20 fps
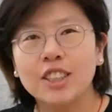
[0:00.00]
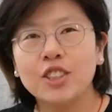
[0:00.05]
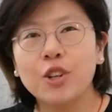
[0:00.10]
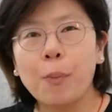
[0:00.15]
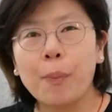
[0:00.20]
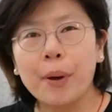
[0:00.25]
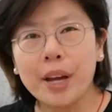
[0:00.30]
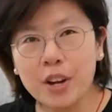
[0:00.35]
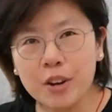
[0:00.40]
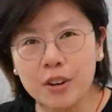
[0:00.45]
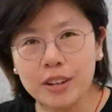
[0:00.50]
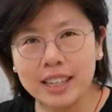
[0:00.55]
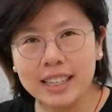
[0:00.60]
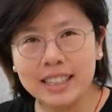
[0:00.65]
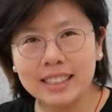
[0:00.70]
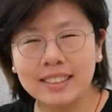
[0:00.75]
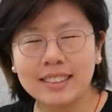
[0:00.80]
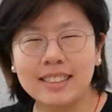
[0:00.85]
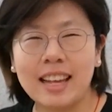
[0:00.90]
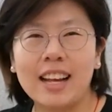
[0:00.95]
So
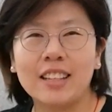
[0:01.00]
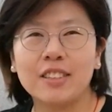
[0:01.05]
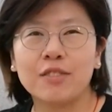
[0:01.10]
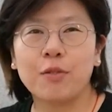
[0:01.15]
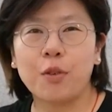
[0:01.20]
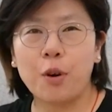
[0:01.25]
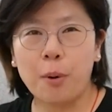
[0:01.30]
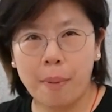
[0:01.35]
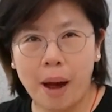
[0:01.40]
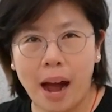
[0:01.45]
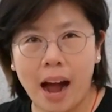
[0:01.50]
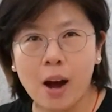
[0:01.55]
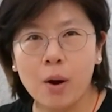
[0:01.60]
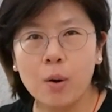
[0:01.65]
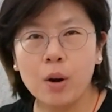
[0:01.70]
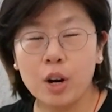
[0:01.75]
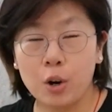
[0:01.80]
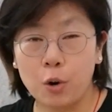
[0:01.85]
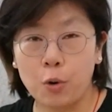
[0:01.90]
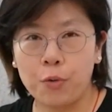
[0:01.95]
PoE stands for
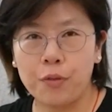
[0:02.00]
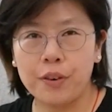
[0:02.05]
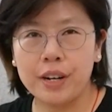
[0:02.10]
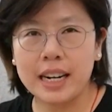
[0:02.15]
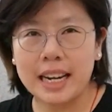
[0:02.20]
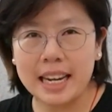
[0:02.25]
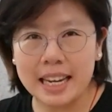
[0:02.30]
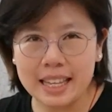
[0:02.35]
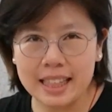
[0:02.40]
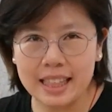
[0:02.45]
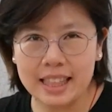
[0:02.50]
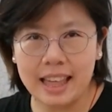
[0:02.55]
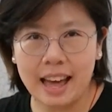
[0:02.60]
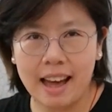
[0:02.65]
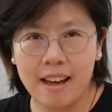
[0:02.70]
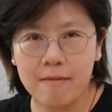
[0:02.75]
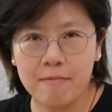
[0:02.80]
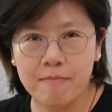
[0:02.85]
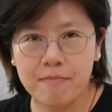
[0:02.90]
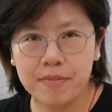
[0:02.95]
Power over
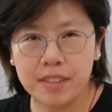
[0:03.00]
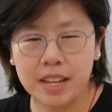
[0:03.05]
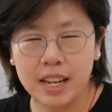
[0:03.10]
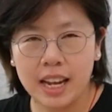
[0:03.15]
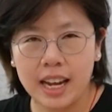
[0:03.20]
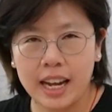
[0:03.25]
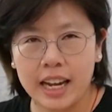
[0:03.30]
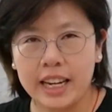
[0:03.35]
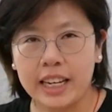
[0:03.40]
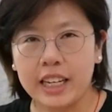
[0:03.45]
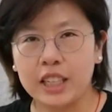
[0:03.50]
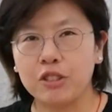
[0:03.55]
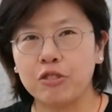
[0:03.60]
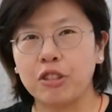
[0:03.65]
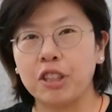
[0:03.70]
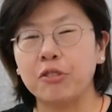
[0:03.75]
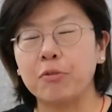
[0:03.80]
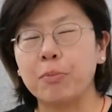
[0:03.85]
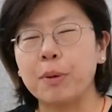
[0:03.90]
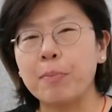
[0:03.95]
Ethernet. It can
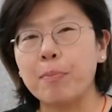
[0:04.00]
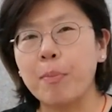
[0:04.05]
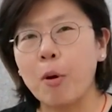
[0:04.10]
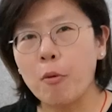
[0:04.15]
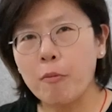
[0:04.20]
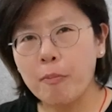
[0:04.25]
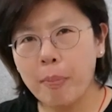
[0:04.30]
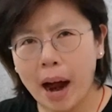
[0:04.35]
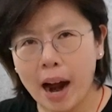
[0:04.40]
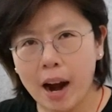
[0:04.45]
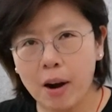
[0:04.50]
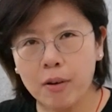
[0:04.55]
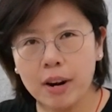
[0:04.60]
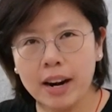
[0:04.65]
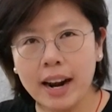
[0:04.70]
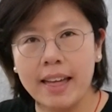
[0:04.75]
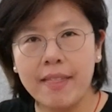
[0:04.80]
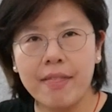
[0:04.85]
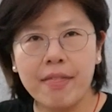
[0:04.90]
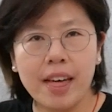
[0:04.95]
transmit both
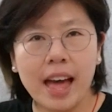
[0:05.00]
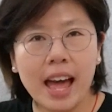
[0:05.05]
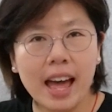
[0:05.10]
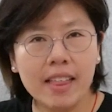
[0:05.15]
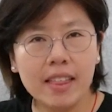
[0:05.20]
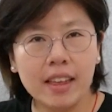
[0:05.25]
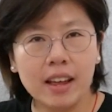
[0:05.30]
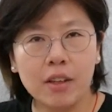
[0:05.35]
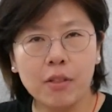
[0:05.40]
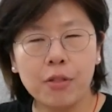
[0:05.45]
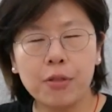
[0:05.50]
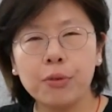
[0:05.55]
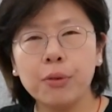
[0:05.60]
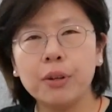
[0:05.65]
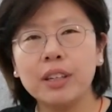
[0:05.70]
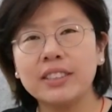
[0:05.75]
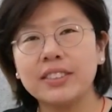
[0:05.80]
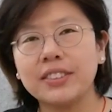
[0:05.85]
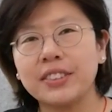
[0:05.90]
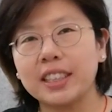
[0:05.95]
power and data
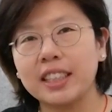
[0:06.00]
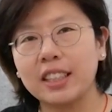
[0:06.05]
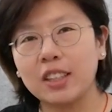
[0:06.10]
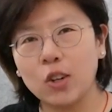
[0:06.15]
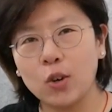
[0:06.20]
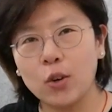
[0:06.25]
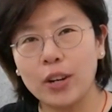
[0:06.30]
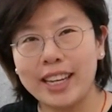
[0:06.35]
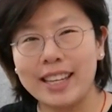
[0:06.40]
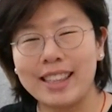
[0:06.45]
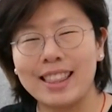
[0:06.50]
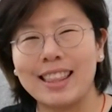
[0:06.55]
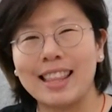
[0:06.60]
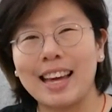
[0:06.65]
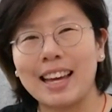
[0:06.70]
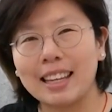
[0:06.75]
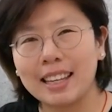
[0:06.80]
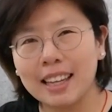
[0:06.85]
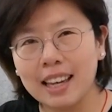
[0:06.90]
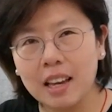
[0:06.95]
through a single
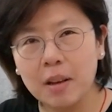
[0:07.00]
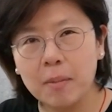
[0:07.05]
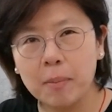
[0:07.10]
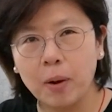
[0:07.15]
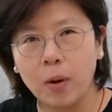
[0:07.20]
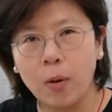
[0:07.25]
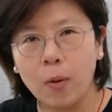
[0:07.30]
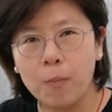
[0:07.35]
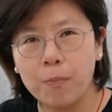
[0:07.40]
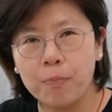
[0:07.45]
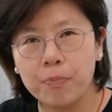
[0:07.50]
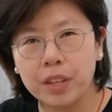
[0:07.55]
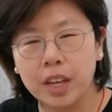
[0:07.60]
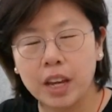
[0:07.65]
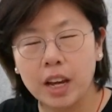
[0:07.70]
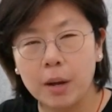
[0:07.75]
Ethernet cable.